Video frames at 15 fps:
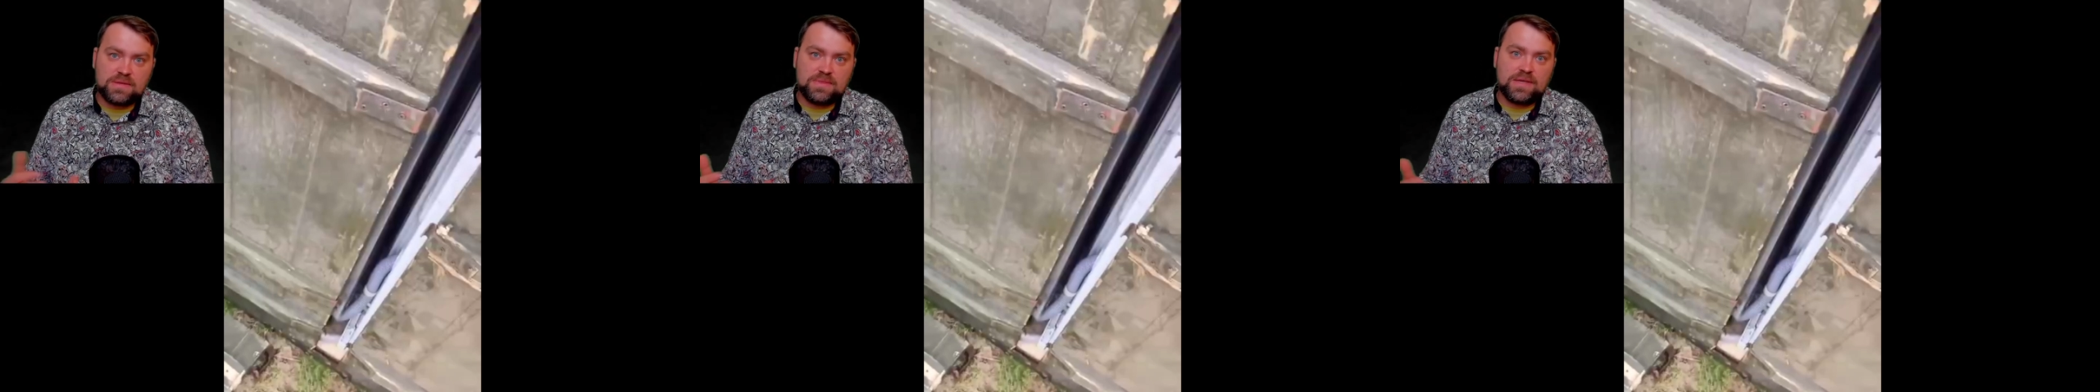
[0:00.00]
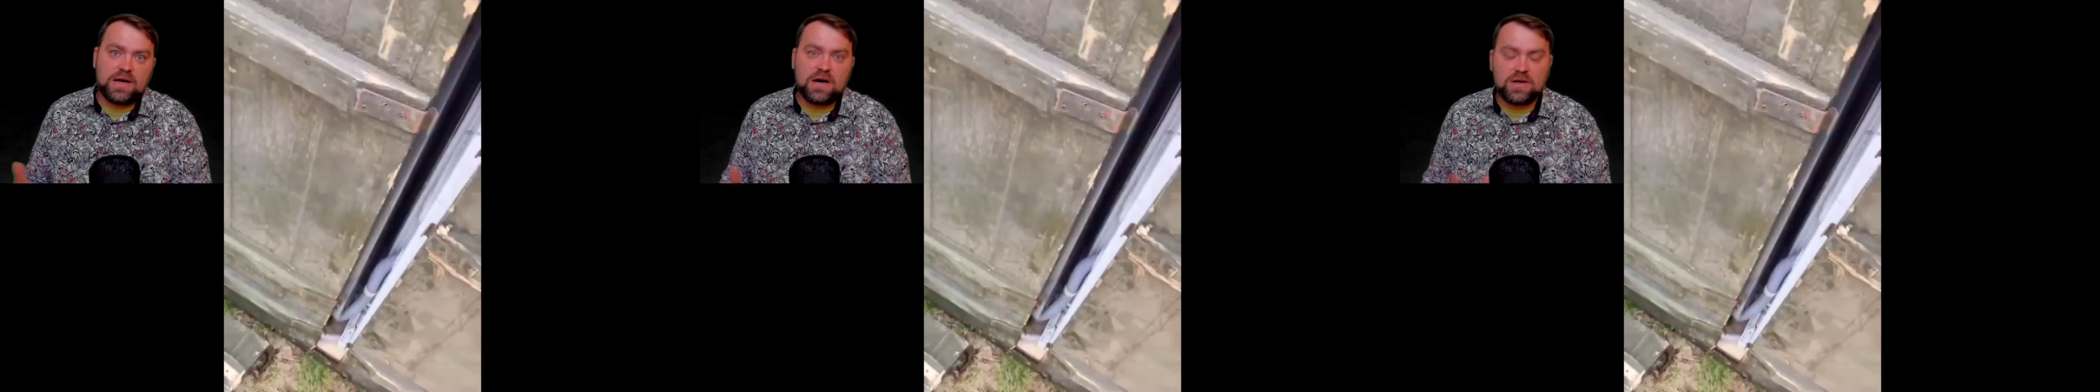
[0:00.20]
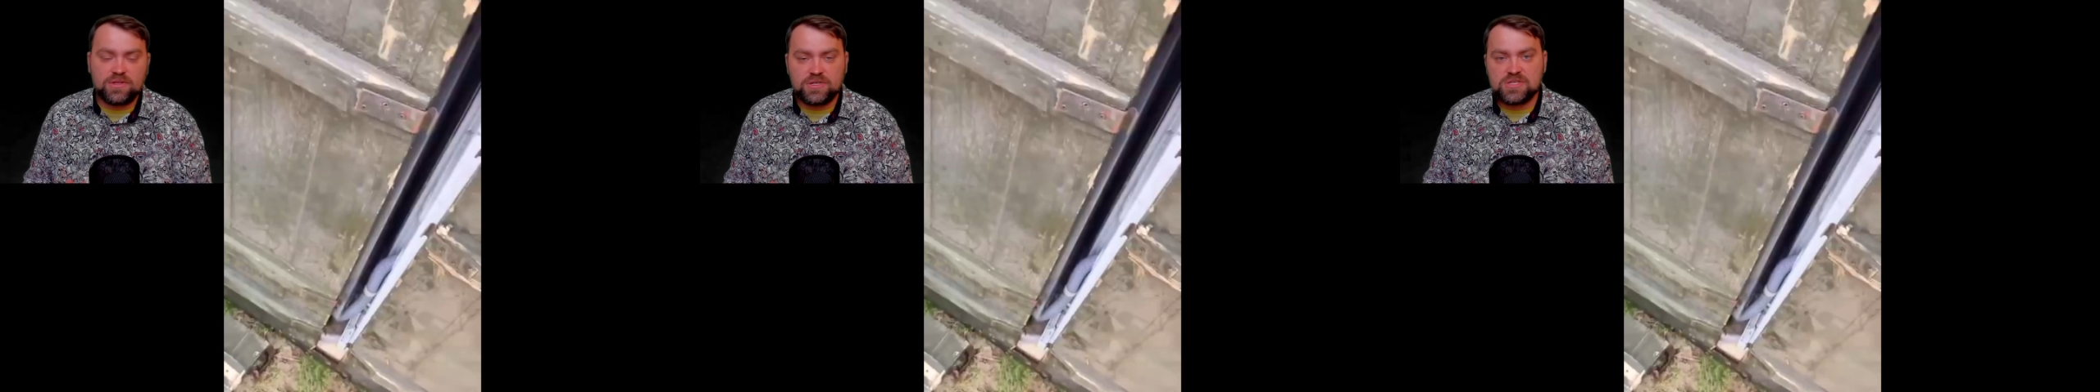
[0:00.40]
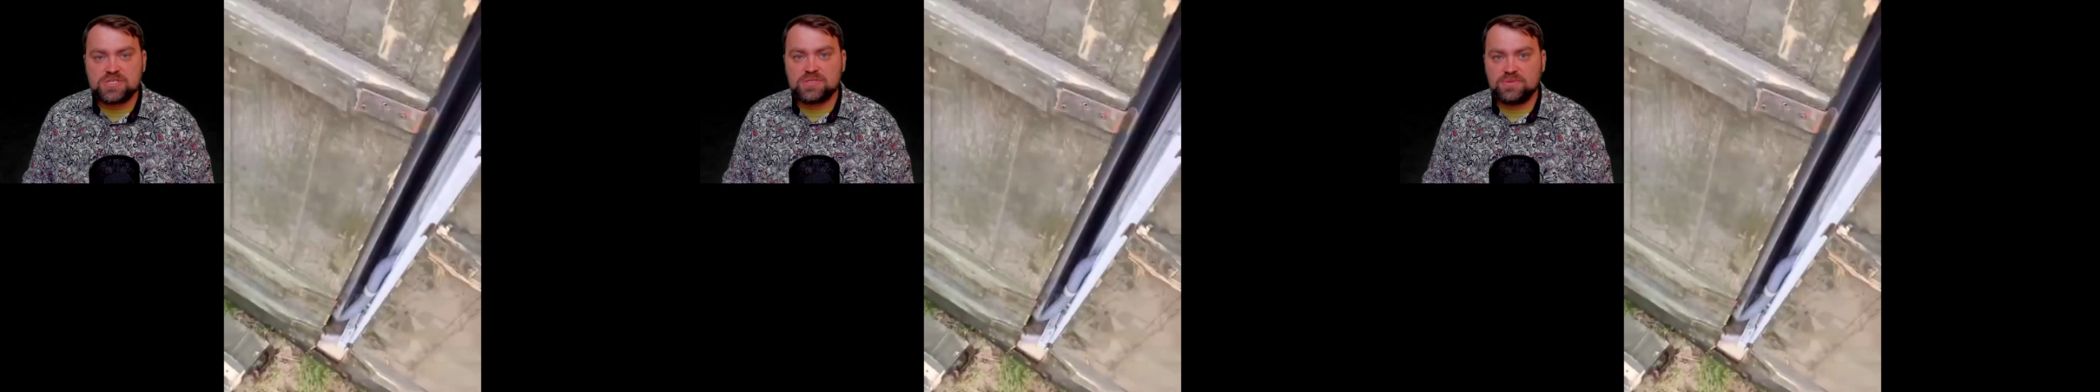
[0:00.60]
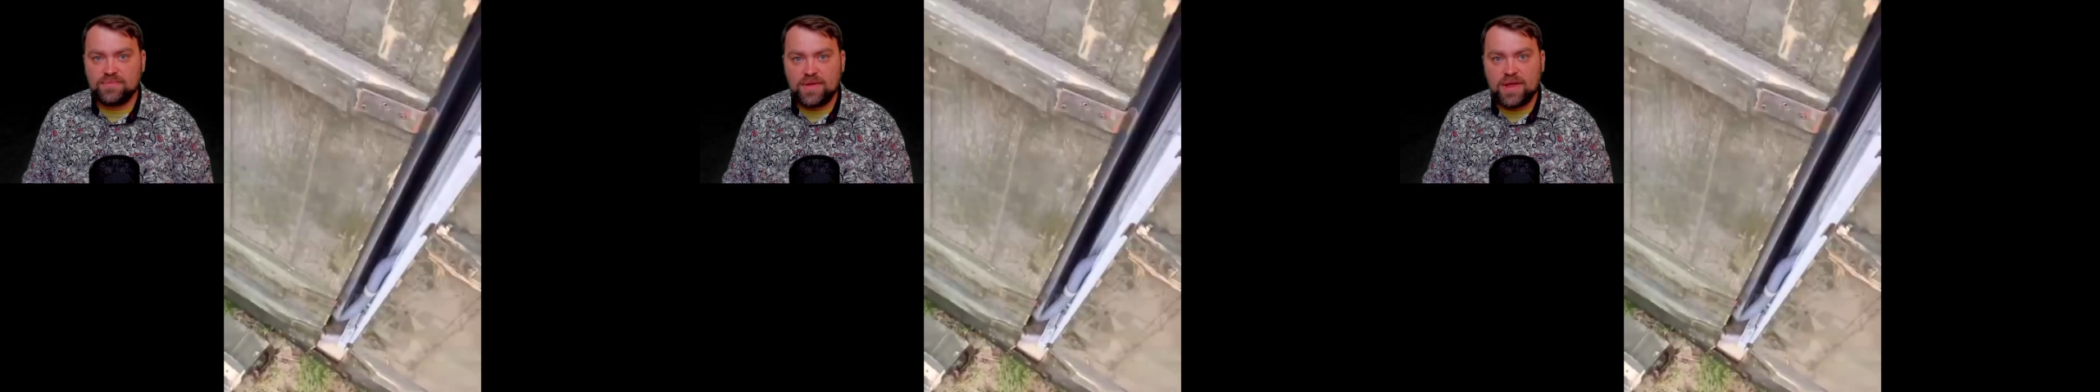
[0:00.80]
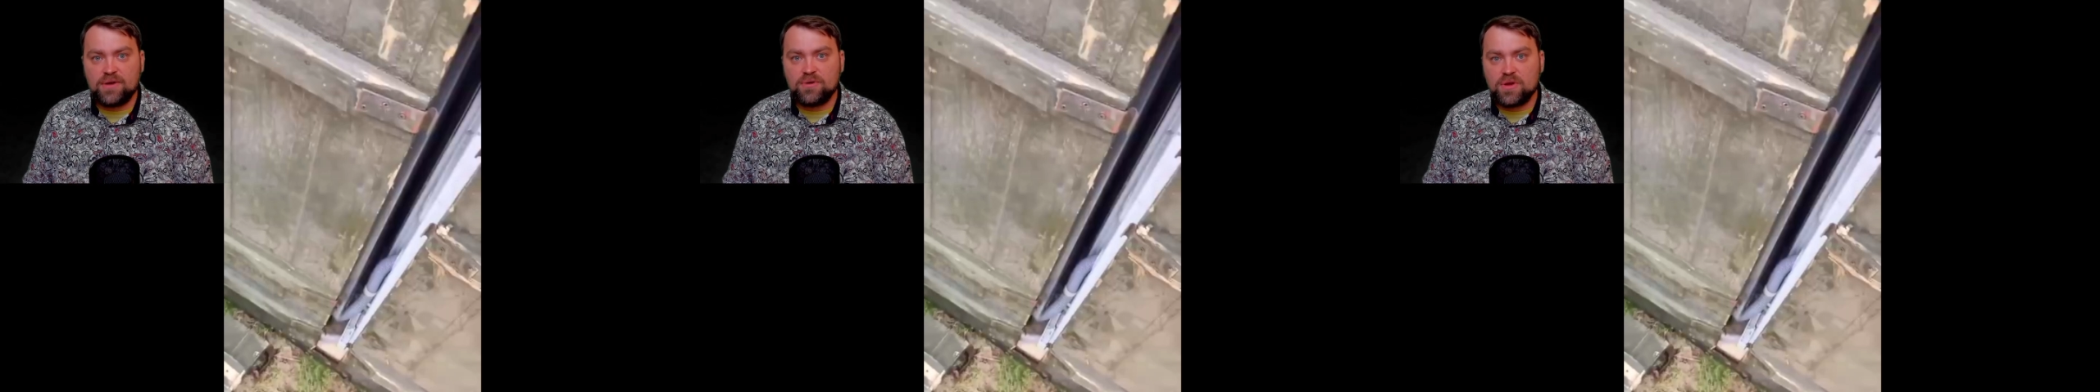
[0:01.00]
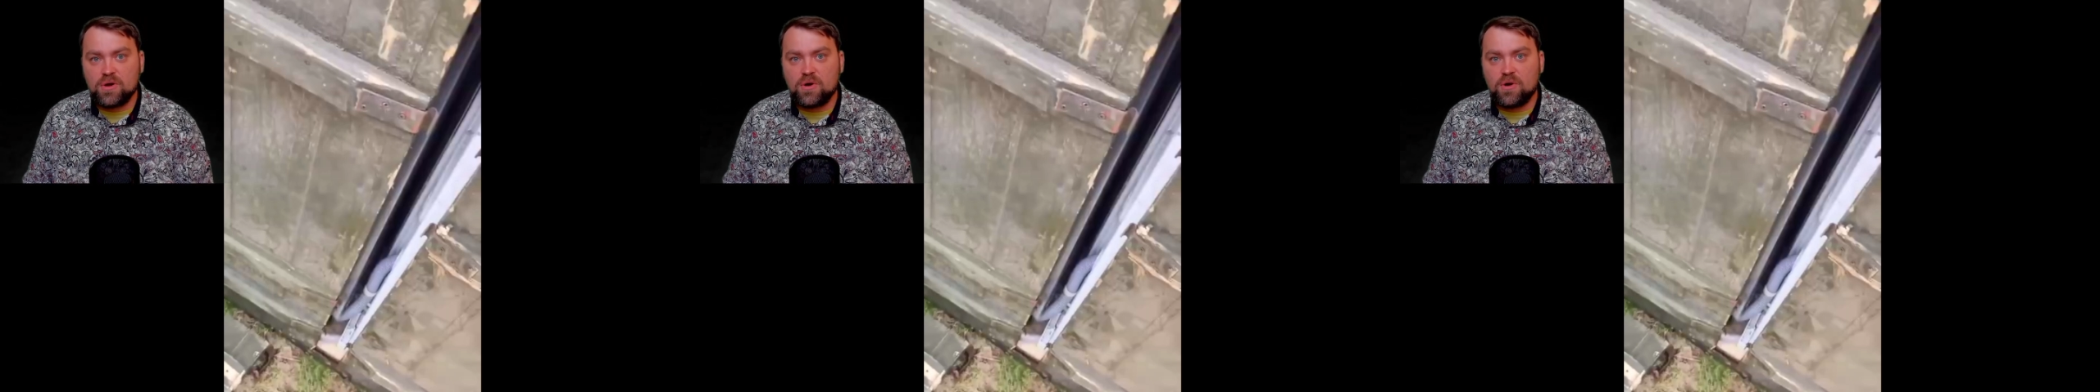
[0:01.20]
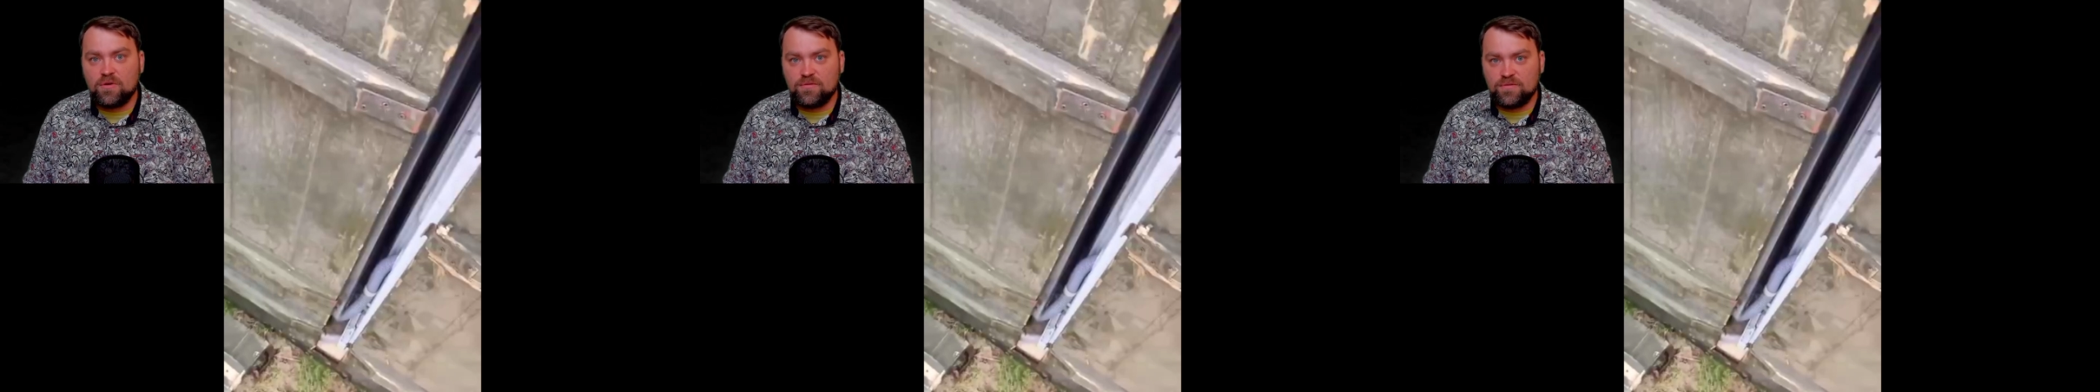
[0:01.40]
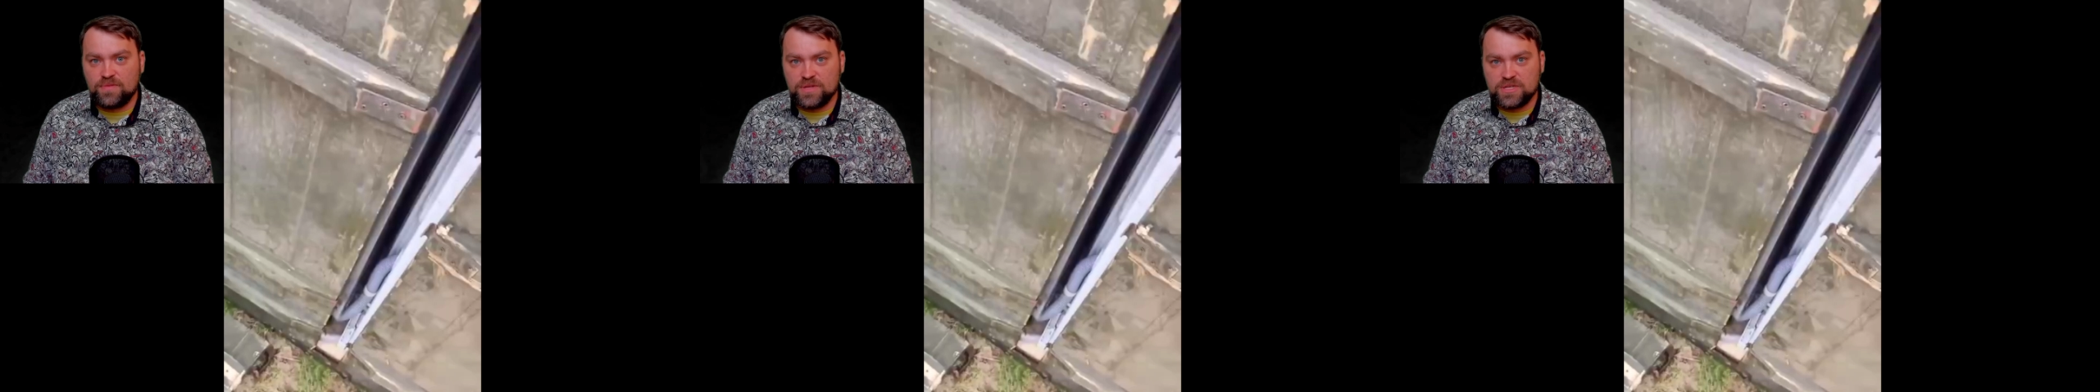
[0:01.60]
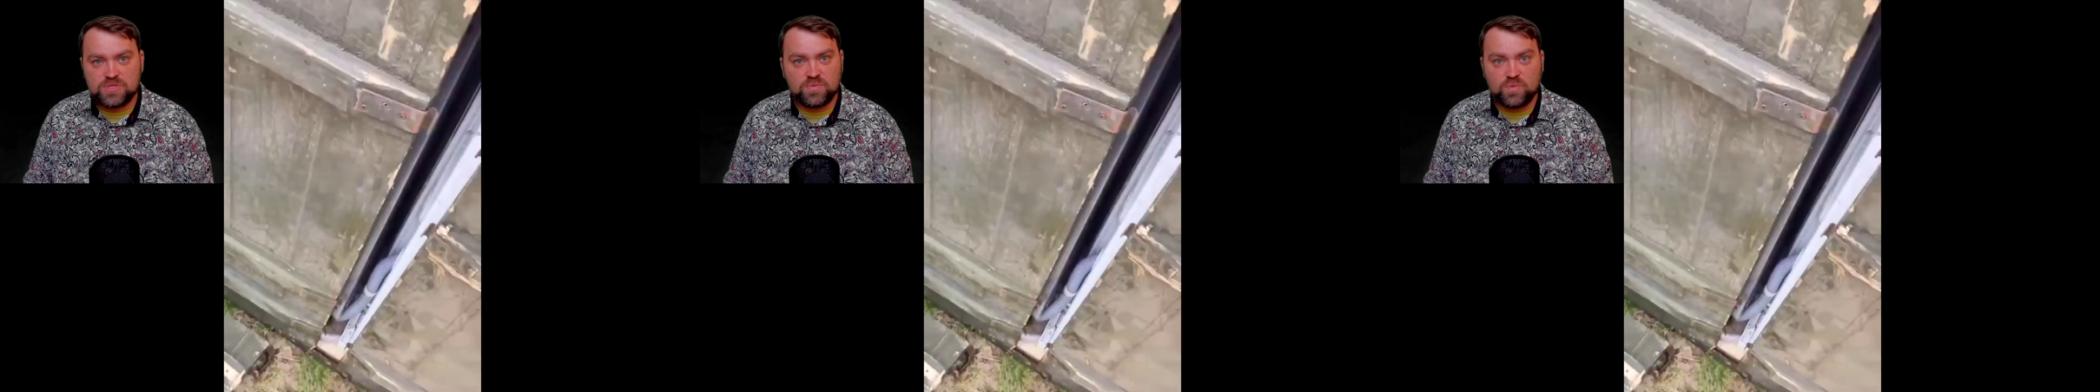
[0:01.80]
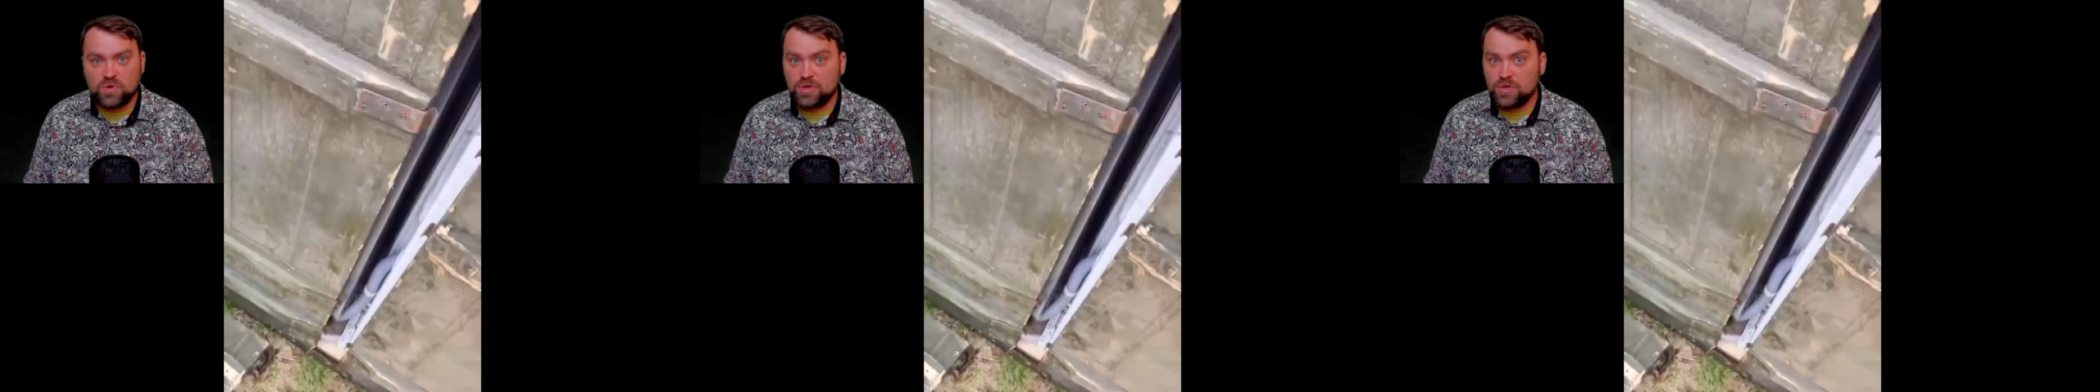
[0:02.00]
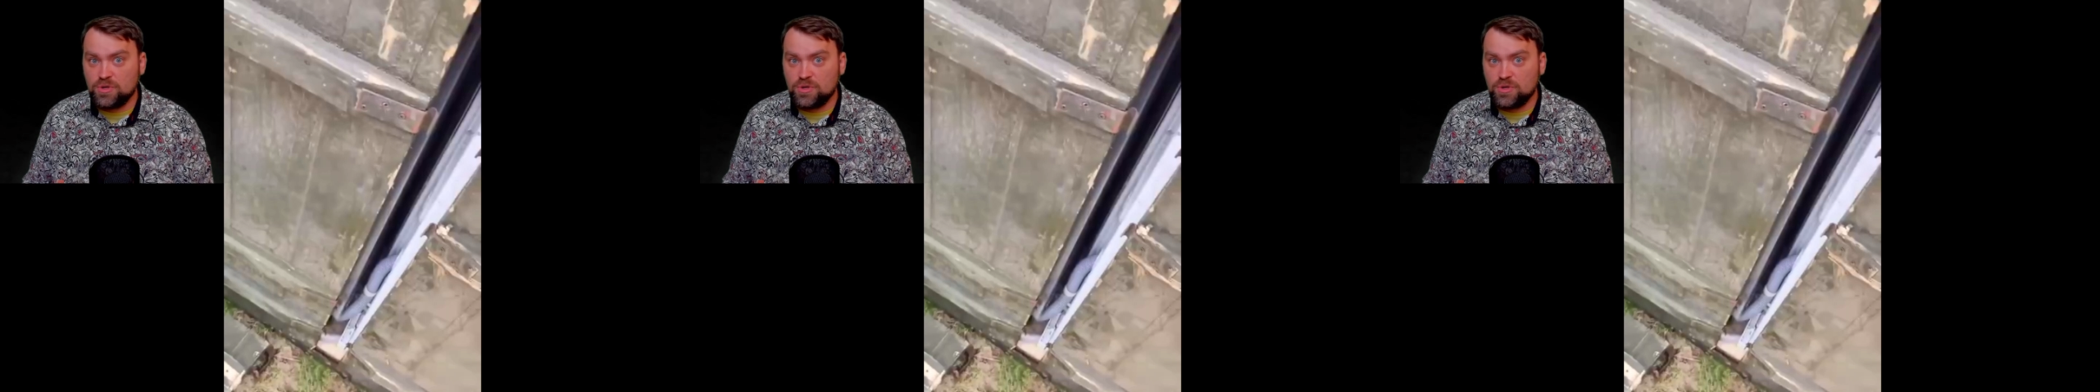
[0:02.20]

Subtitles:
the other scenario of this war.